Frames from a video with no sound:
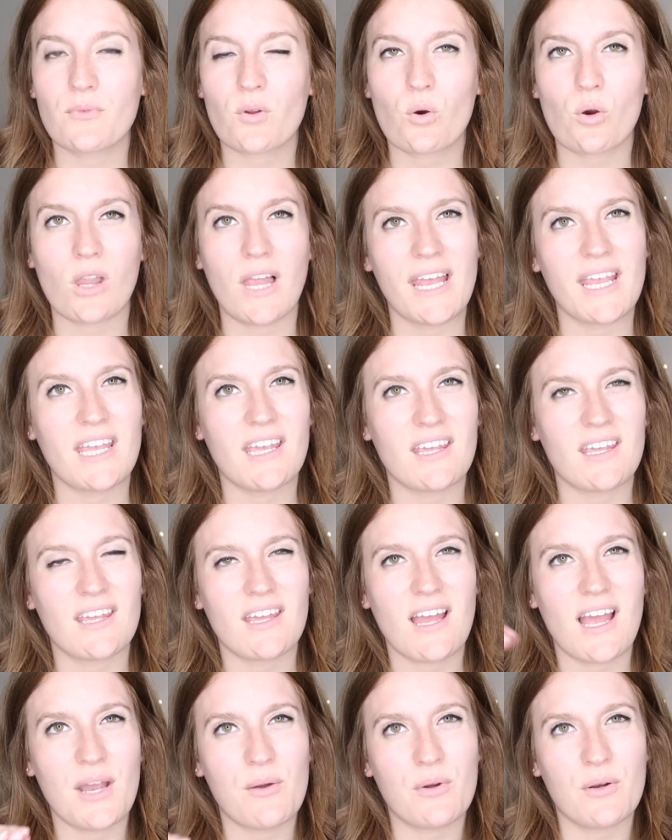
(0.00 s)
or like
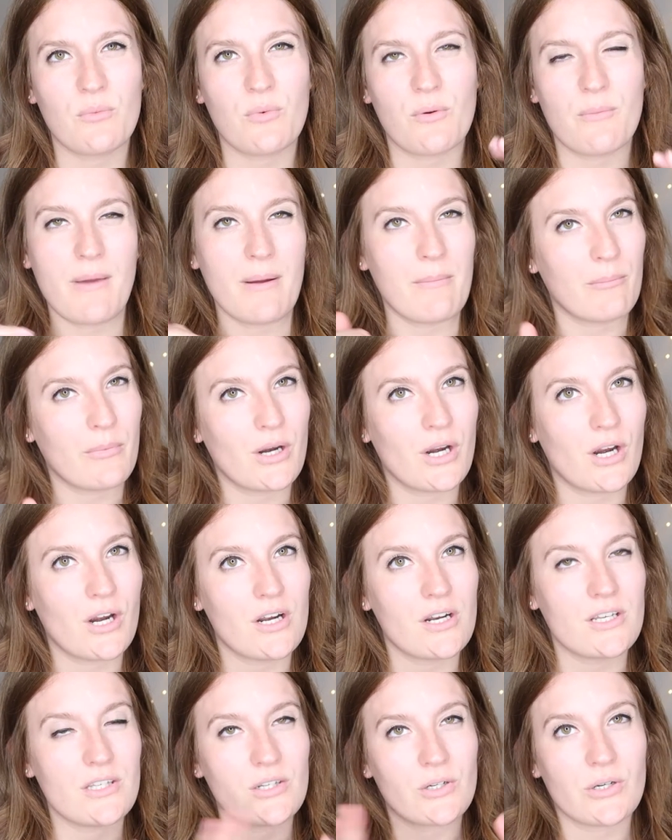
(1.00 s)
I would
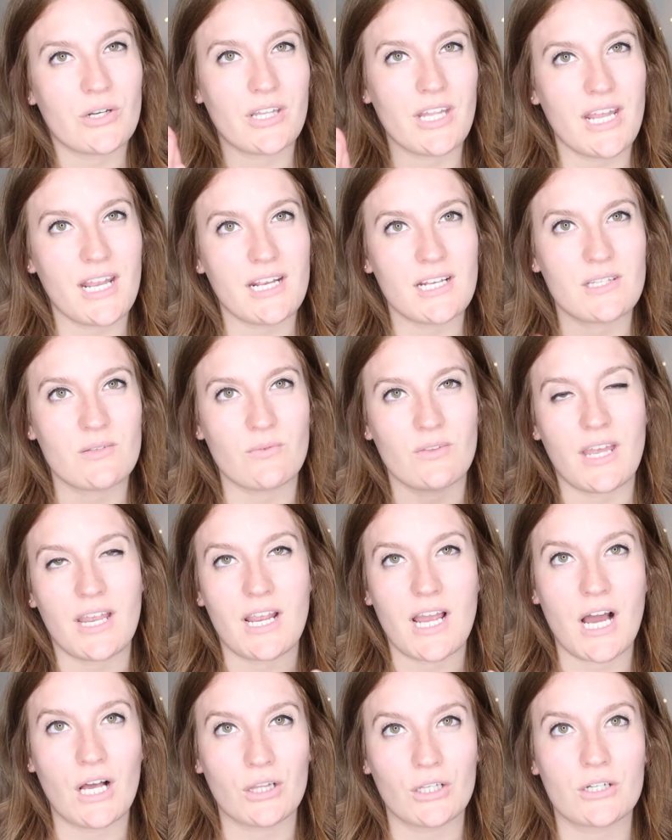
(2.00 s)
remember certain things with
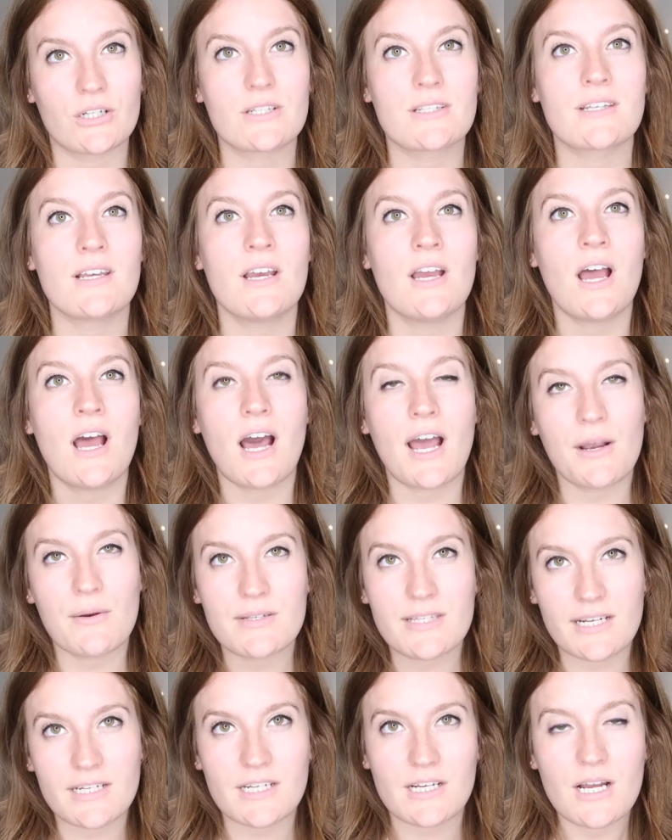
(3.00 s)
like colors. I
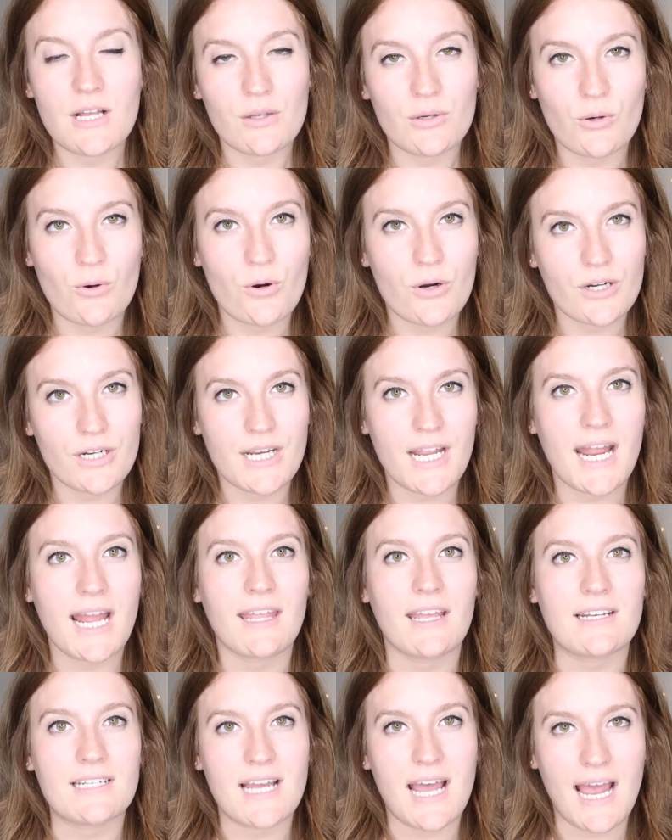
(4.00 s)
always like to color coordinate. I
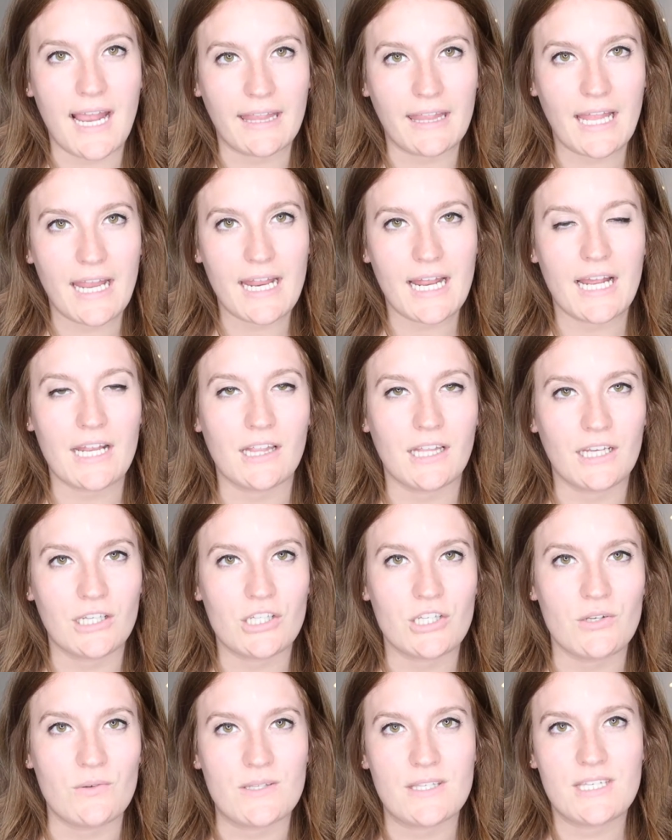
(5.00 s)
like to highlight. I like
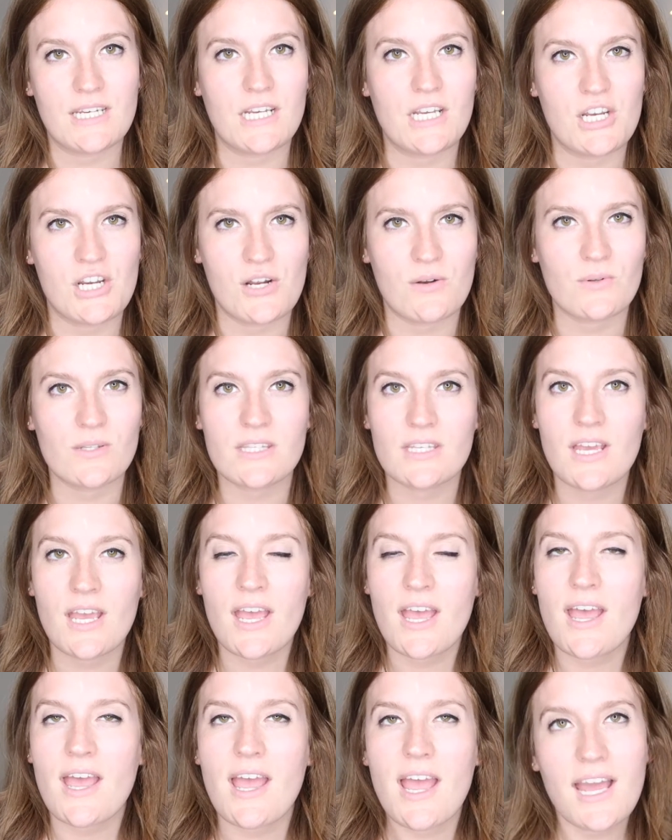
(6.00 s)
to use sticky notes.
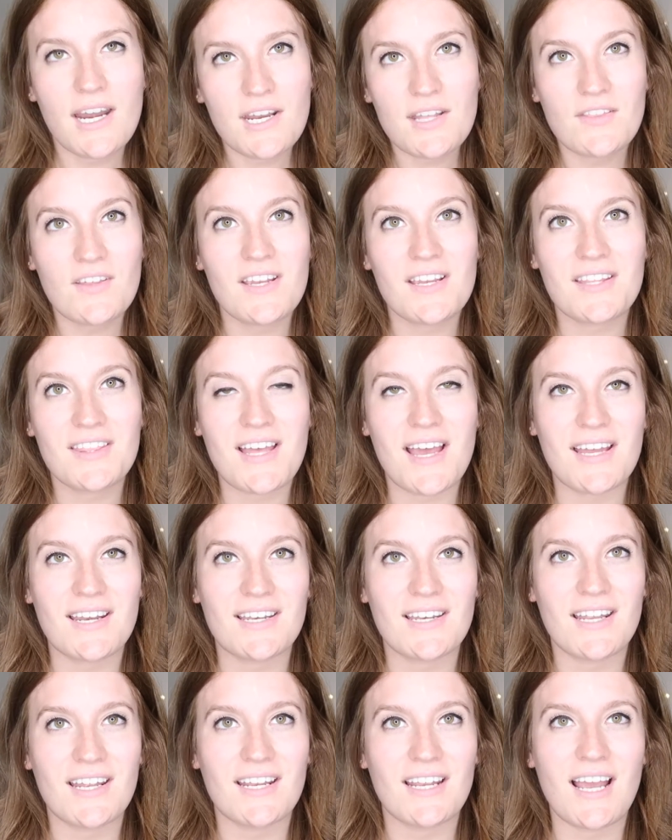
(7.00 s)
Anything that
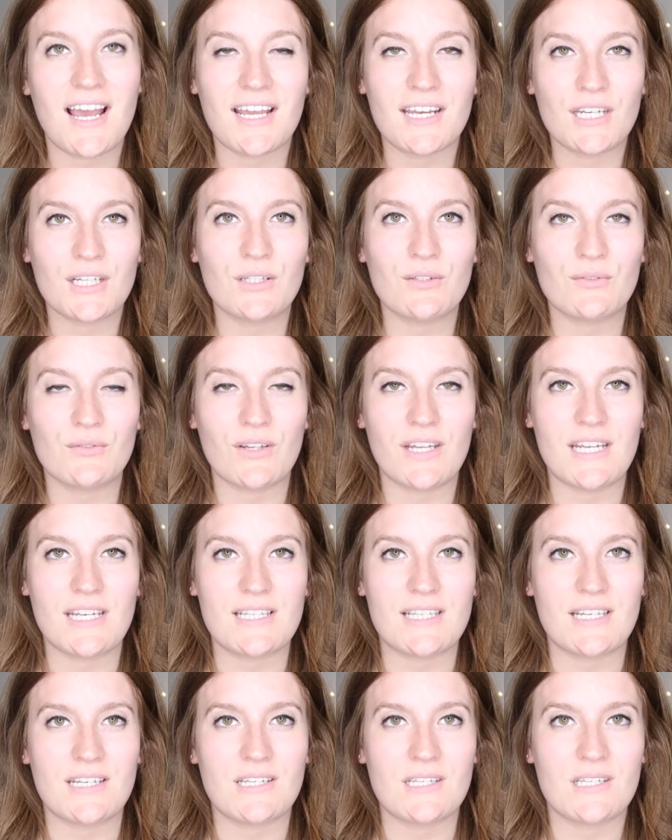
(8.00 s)
kind of
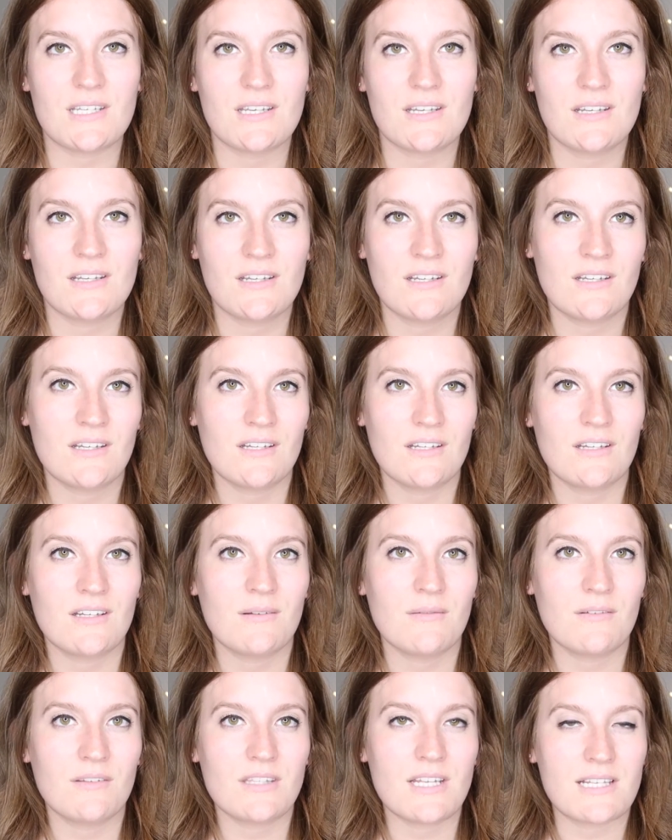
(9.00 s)

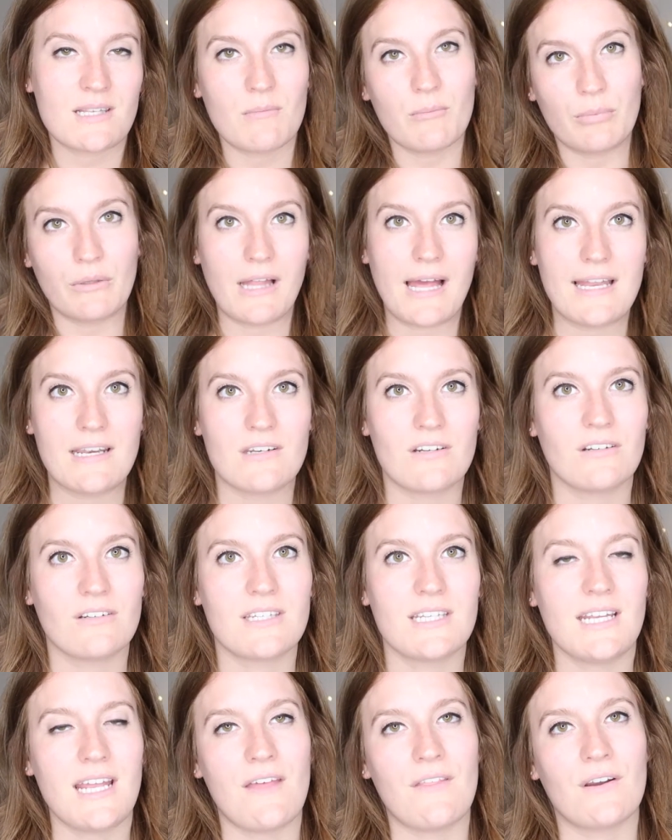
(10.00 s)
doesn't blend all
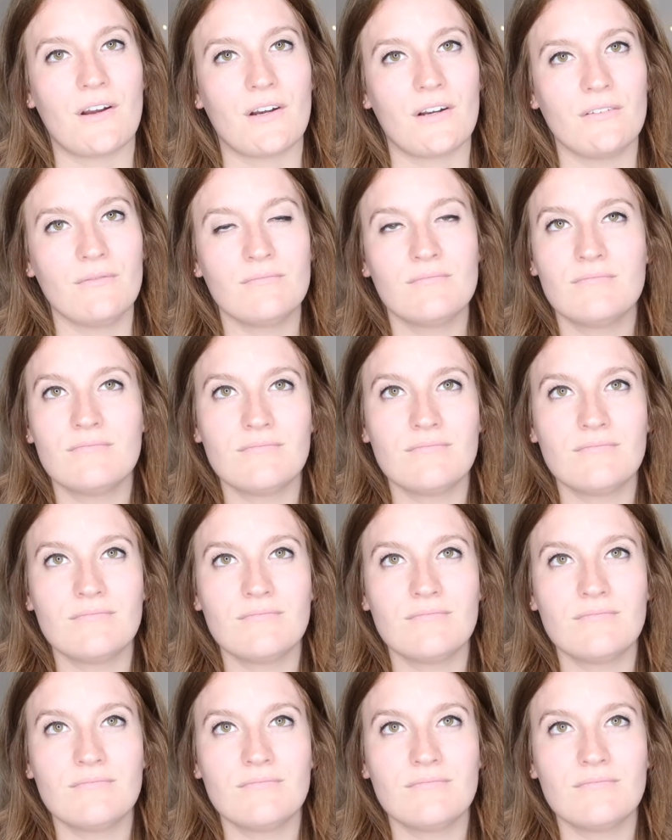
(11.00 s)
together.